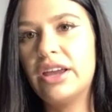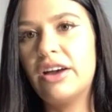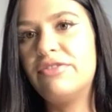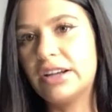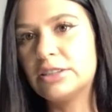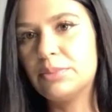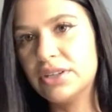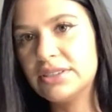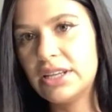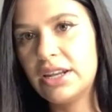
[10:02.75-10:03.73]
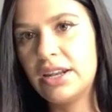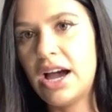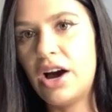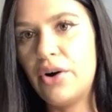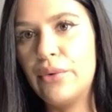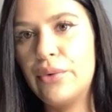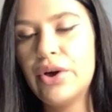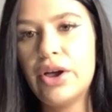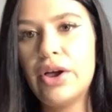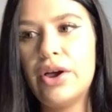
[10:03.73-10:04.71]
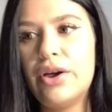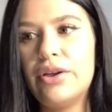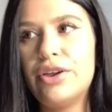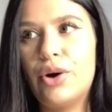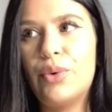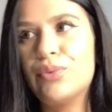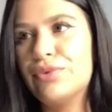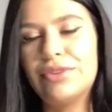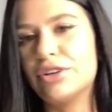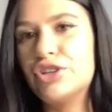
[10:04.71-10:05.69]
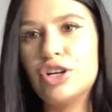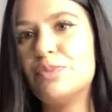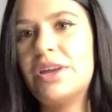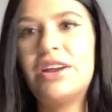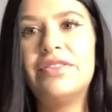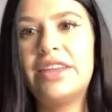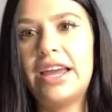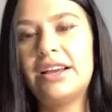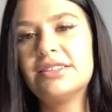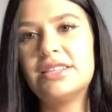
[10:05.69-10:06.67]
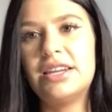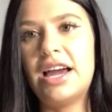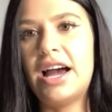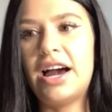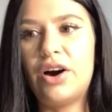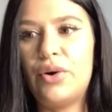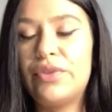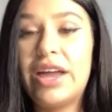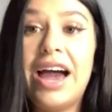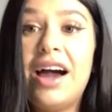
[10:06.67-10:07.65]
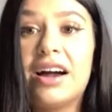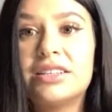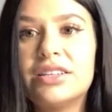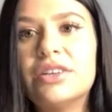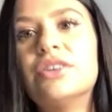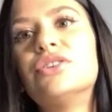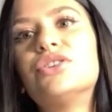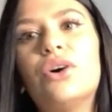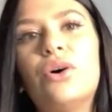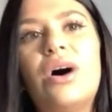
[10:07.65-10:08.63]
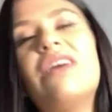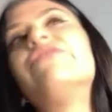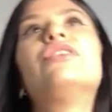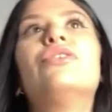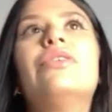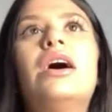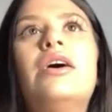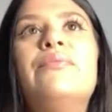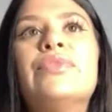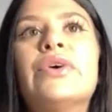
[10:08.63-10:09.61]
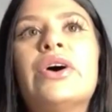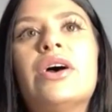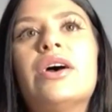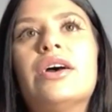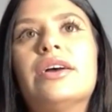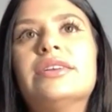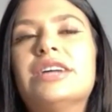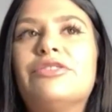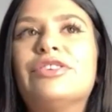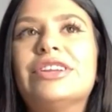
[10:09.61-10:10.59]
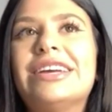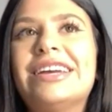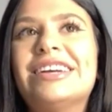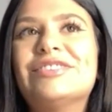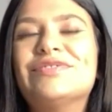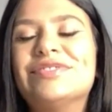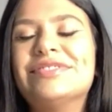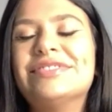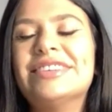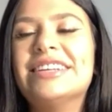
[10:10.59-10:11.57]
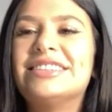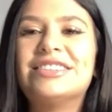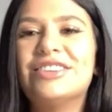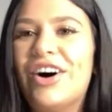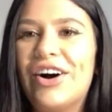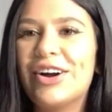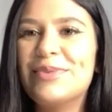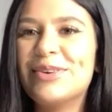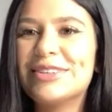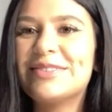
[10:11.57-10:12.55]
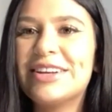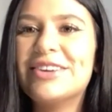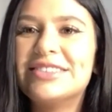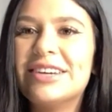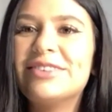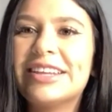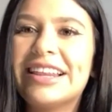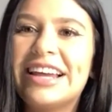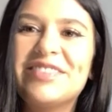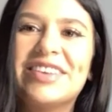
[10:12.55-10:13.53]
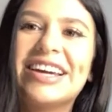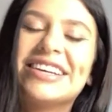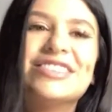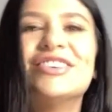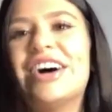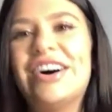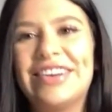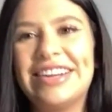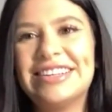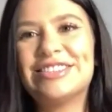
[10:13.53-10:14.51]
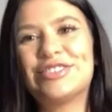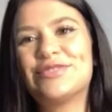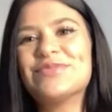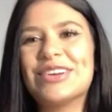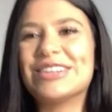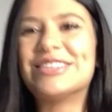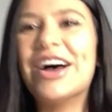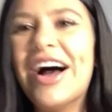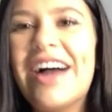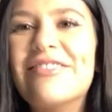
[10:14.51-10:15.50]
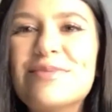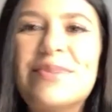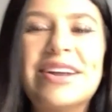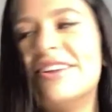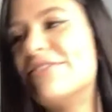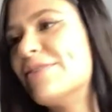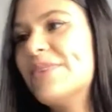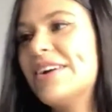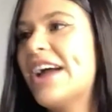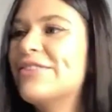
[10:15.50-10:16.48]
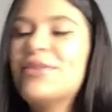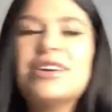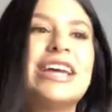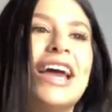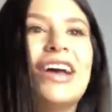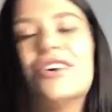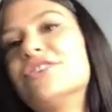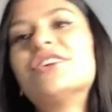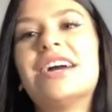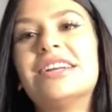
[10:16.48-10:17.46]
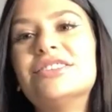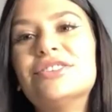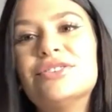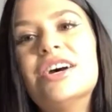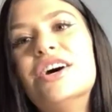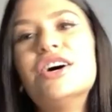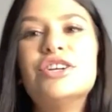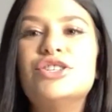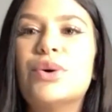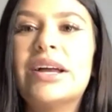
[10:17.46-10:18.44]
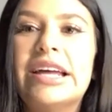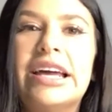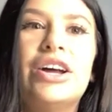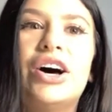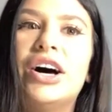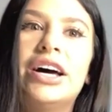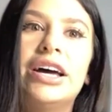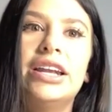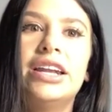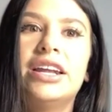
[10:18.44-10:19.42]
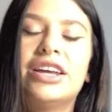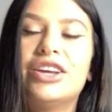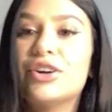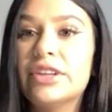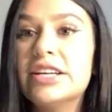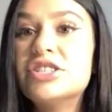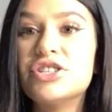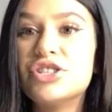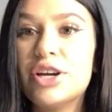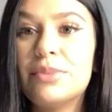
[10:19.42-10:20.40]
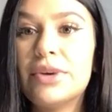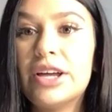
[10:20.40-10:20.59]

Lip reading: affect the person and how, their judgment on things and how they act. So I feel that definitely it's hard being with somebody who's definitely in the limelight, because you know how it is. There's everybody from every which angle trying to join in on your relationship.